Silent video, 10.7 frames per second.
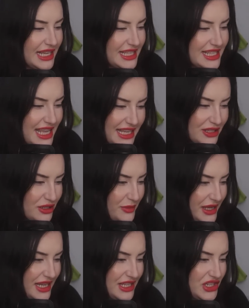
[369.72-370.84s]
He's naked on a
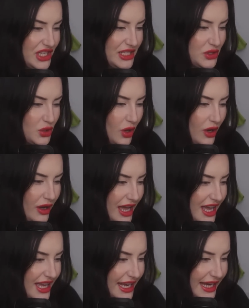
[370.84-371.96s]
beach. He's got
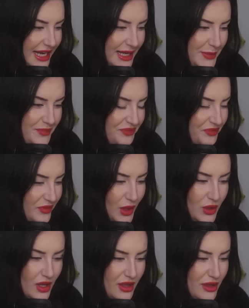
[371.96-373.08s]
a
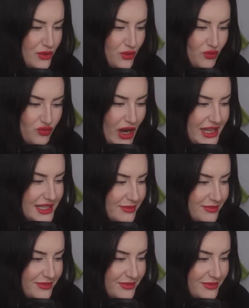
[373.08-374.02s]
red